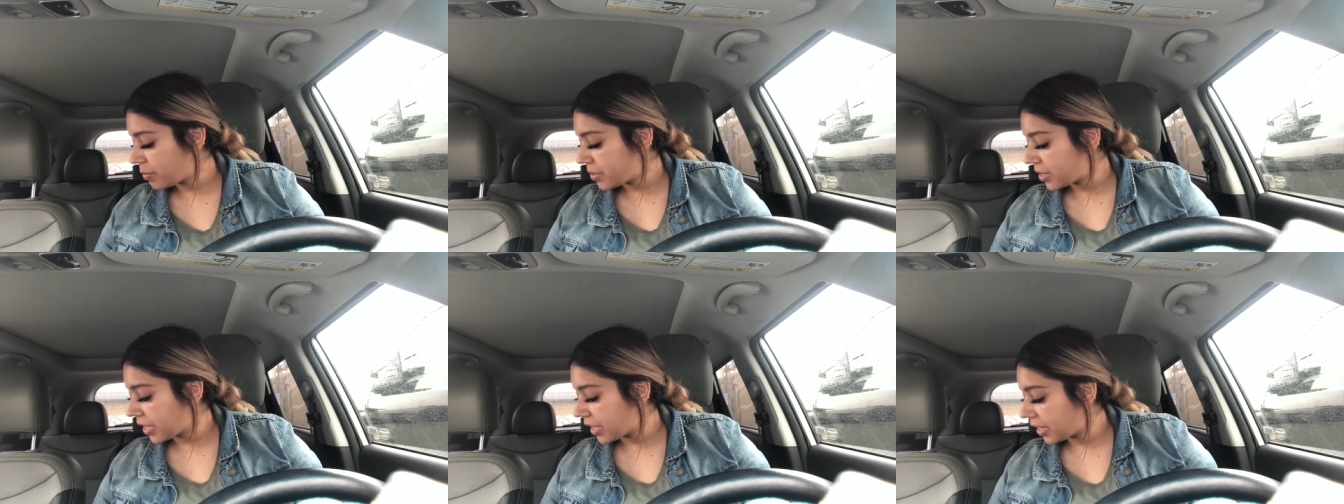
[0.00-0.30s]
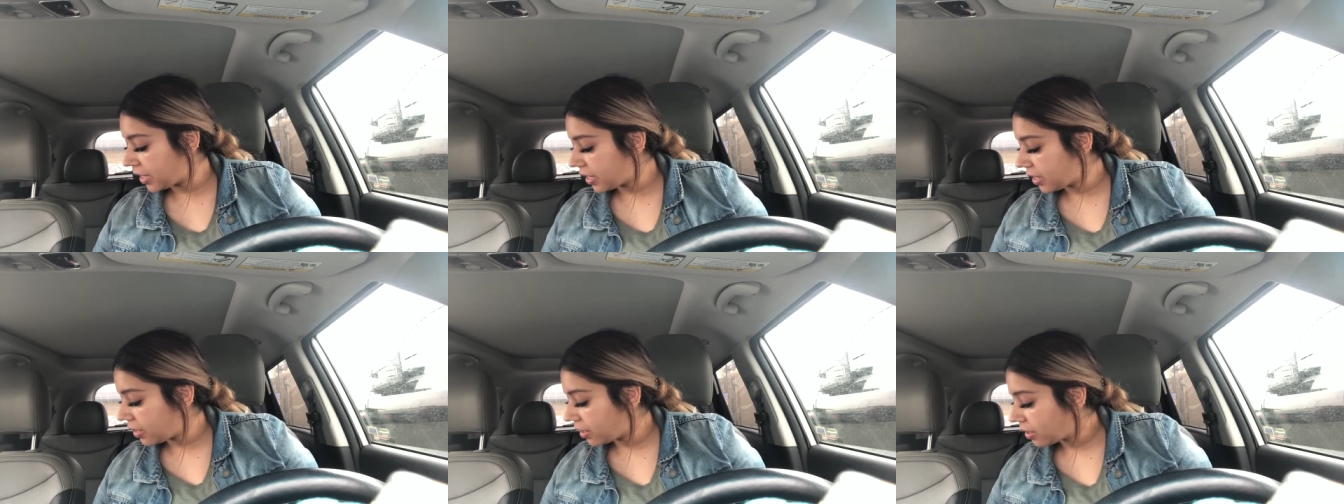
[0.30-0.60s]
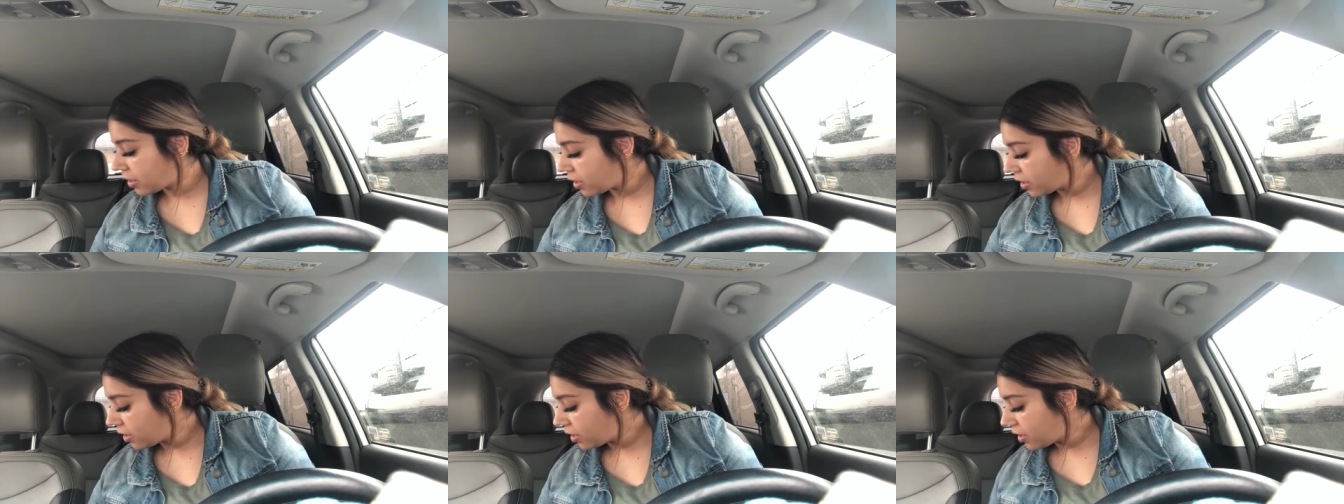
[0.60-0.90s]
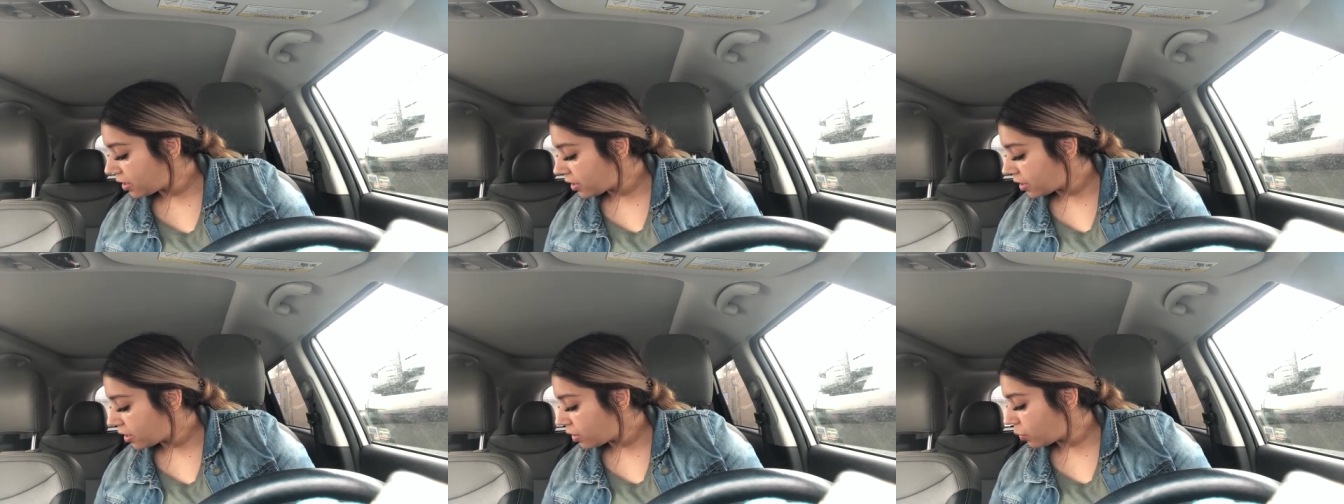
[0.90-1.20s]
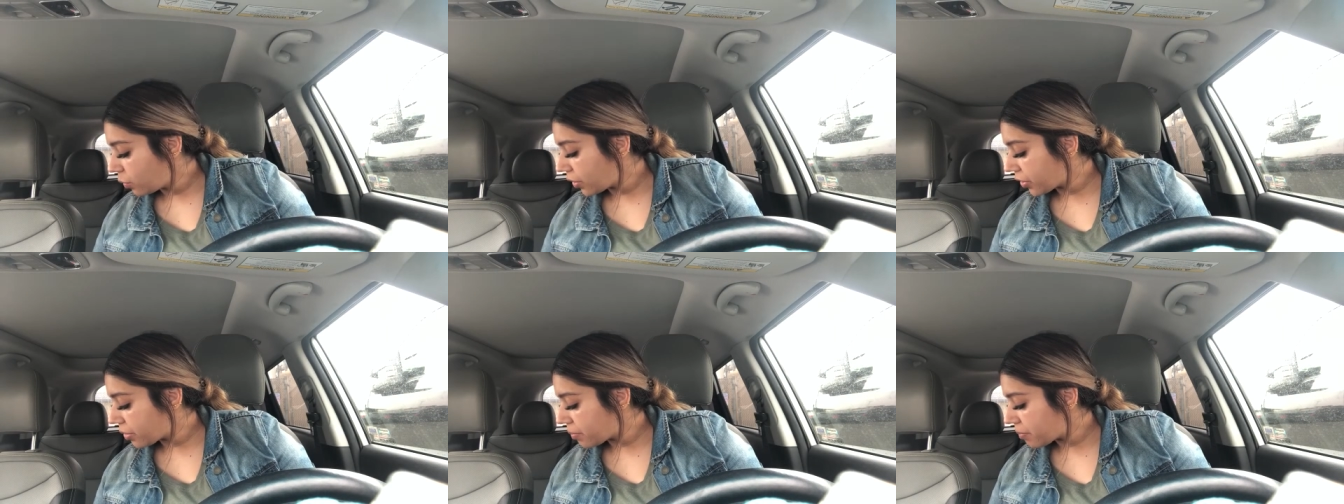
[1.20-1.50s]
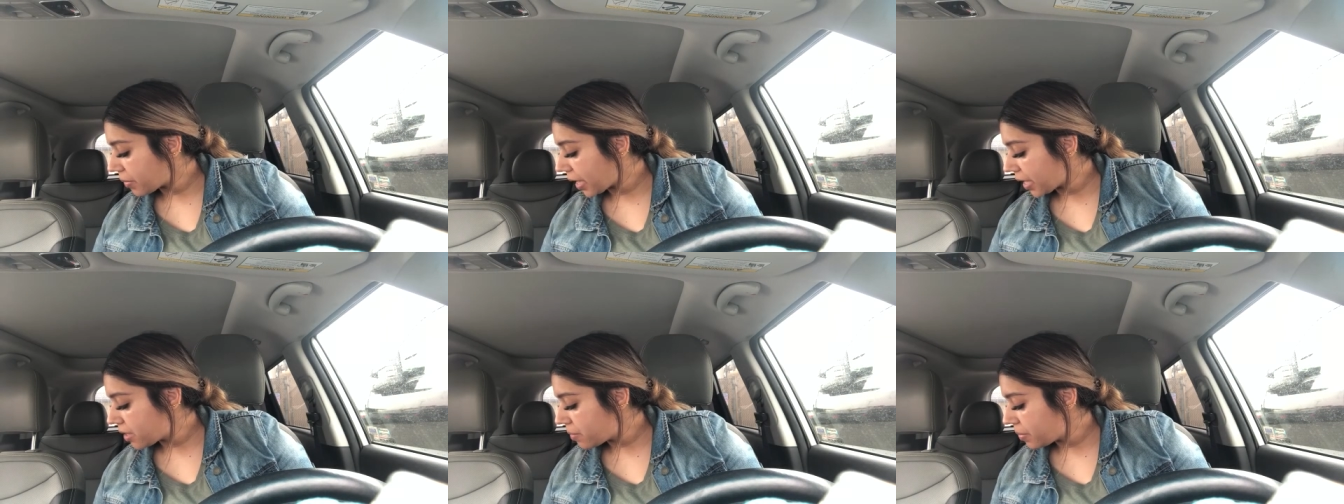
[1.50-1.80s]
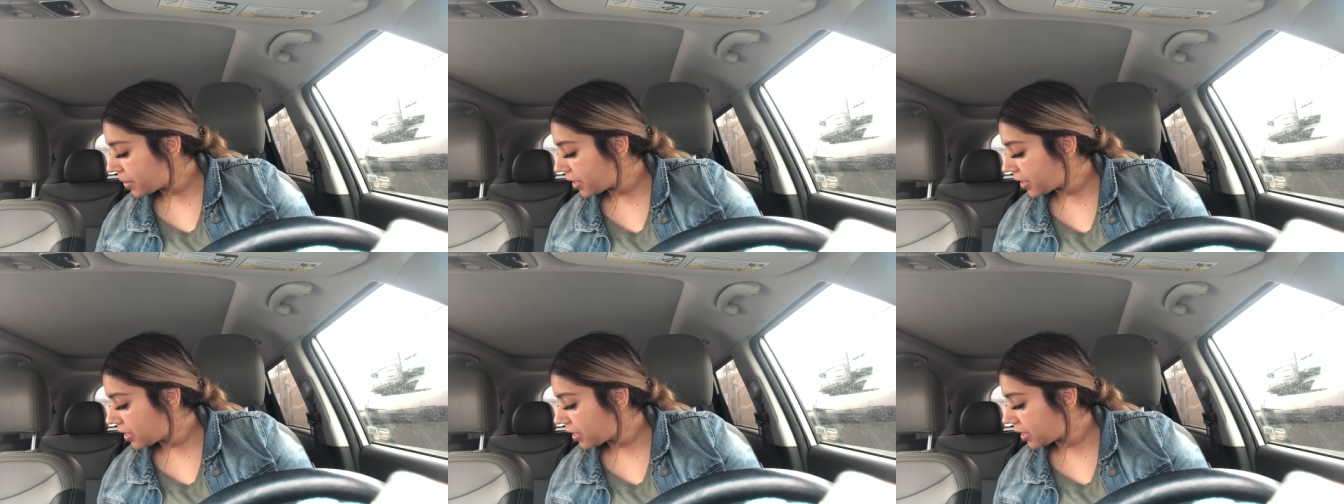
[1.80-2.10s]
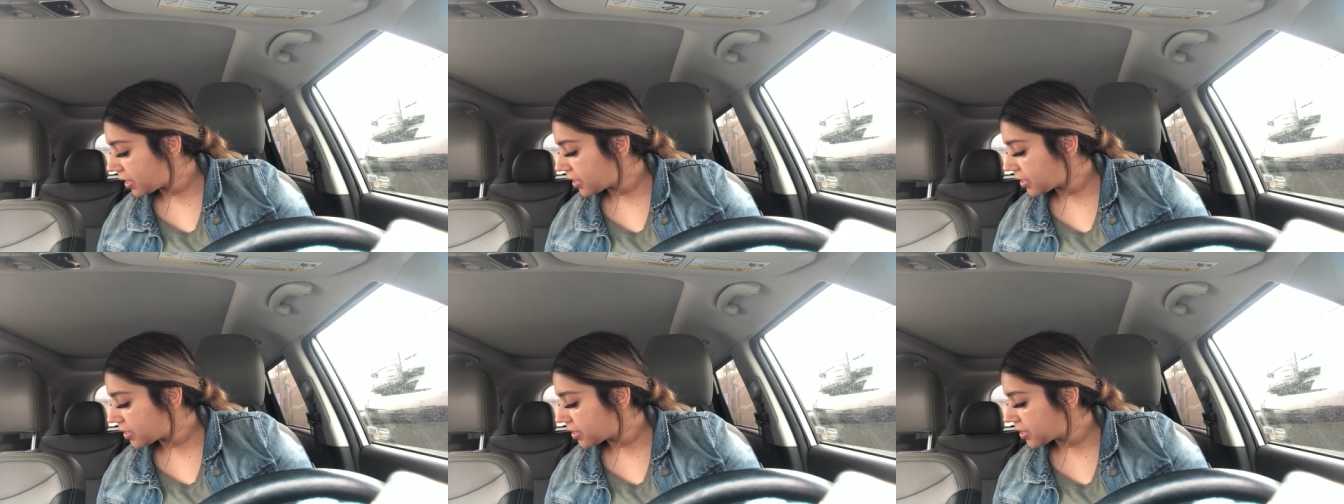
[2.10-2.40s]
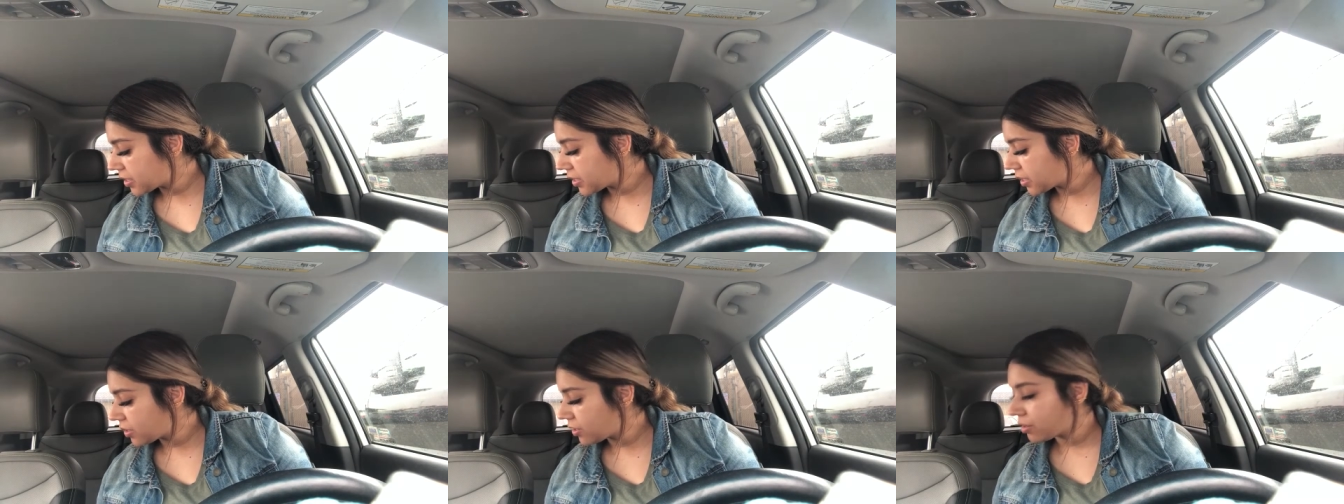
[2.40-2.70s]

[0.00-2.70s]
beginning with my opinions.